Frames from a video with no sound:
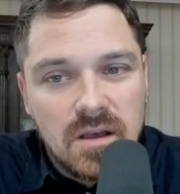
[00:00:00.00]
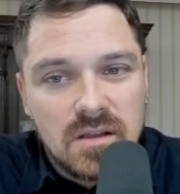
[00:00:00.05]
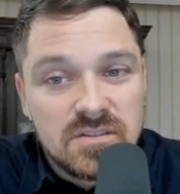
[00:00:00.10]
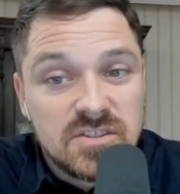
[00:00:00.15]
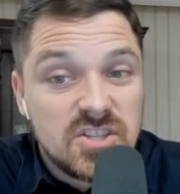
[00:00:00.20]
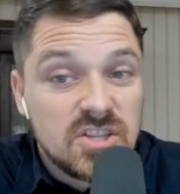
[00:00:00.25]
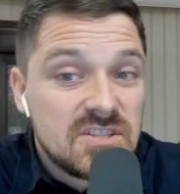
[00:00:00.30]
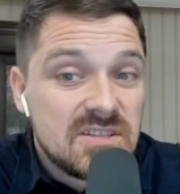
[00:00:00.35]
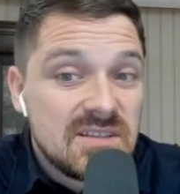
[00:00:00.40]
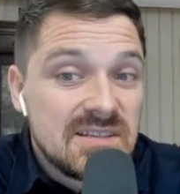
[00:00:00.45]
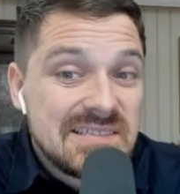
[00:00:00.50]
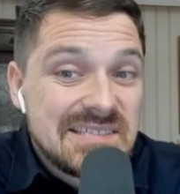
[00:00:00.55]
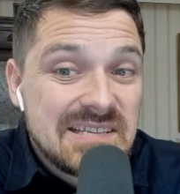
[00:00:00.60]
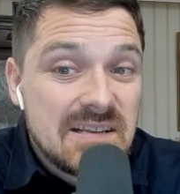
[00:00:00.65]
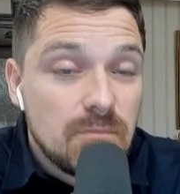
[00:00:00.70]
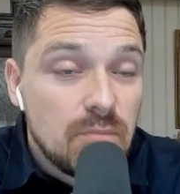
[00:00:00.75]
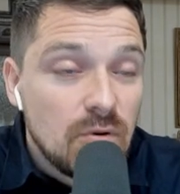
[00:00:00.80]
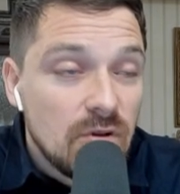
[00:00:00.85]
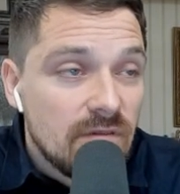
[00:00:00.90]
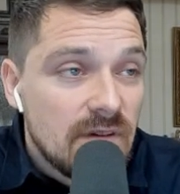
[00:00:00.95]
just
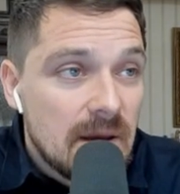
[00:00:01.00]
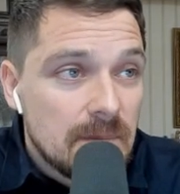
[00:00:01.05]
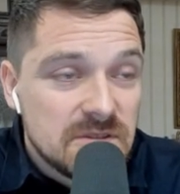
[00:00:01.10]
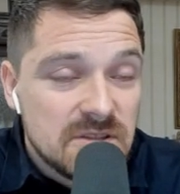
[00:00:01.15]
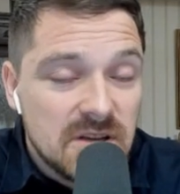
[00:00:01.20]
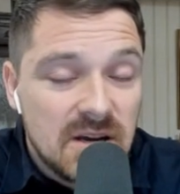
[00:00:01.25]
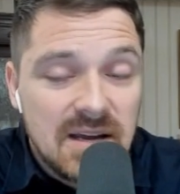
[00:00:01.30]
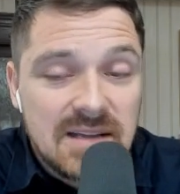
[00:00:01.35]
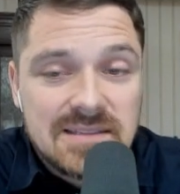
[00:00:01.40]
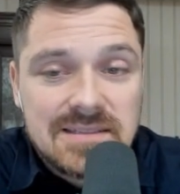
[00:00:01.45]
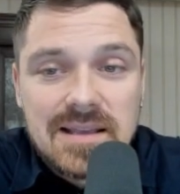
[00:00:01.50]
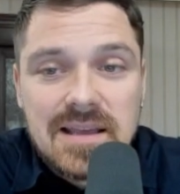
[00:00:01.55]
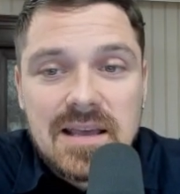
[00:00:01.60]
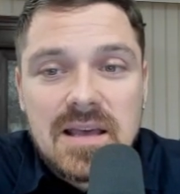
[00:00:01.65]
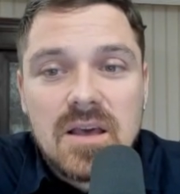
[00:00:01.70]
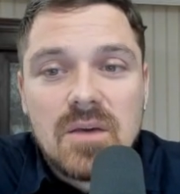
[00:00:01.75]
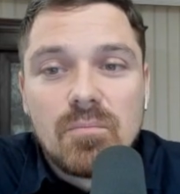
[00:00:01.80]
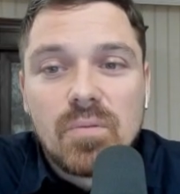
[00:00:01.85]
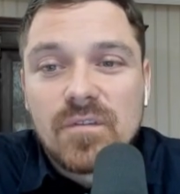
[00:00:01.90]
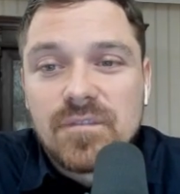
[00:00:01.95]
simple websites,
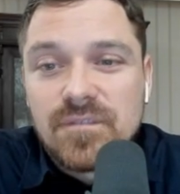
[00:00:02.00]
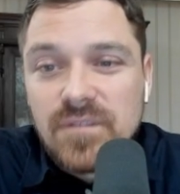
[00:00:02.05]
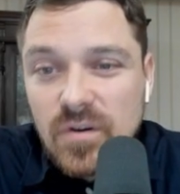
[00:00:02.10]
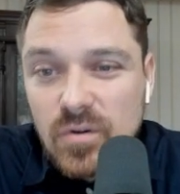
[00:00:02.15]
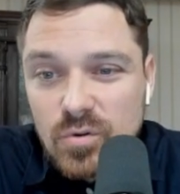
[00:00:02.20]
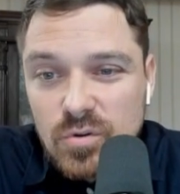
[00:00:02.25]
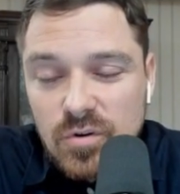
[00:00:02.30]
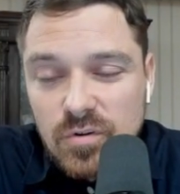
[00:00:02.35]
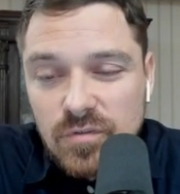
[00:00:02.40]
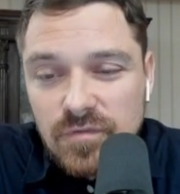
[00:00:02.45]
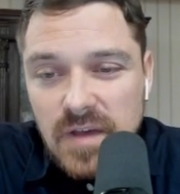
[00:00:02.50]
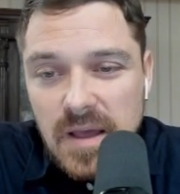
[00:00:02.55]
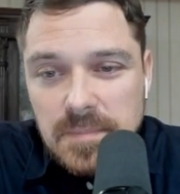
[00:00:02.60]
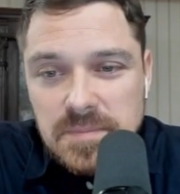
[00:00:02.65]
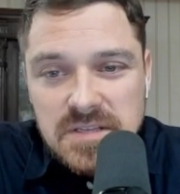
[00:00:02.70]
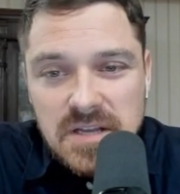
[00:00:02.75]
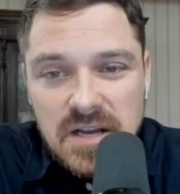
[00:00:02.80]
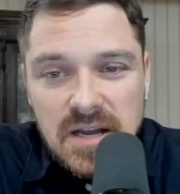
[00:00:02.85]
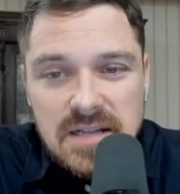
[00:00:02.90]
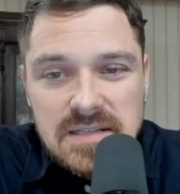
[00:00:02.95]
portfolio
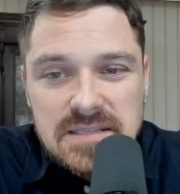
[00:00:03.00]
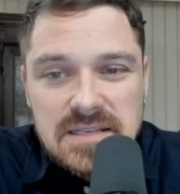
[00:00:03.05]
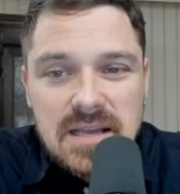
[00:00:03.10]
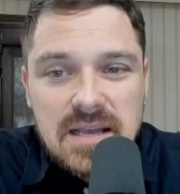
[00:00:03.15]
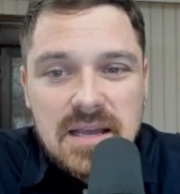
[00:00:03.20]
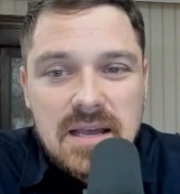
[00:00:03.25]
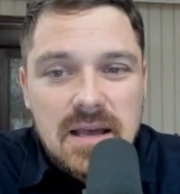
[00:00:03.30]
websites,